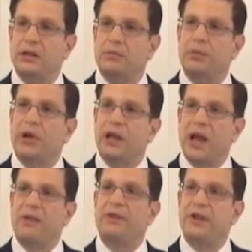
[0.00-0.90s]
bring
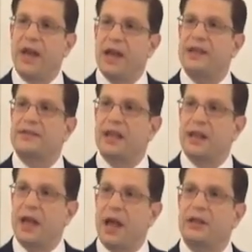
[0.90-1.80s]
every day as they
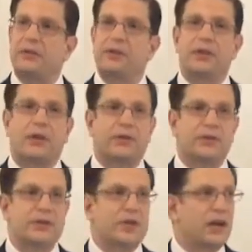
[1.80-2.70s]
enter into those
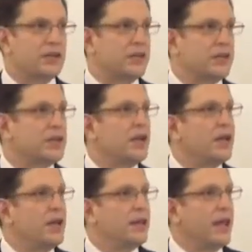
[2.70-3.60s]
discussions.
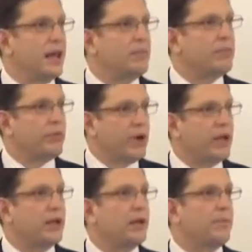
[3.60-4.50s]
They
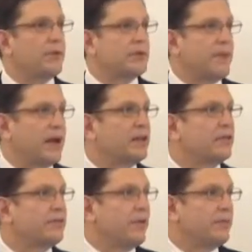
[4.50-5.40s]
bring a
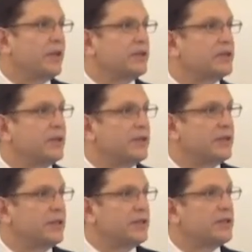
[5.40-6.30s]
perspective from the insurance
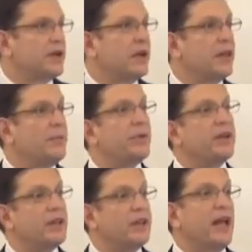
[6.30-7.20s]
industry, and they
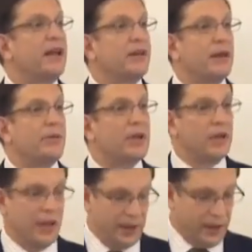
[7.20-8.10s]
bring the data that we
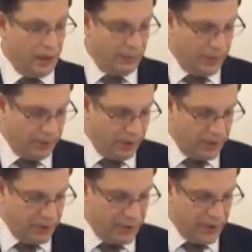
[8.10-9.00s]
collect to help people
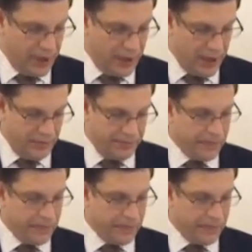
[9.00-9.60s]
understand that.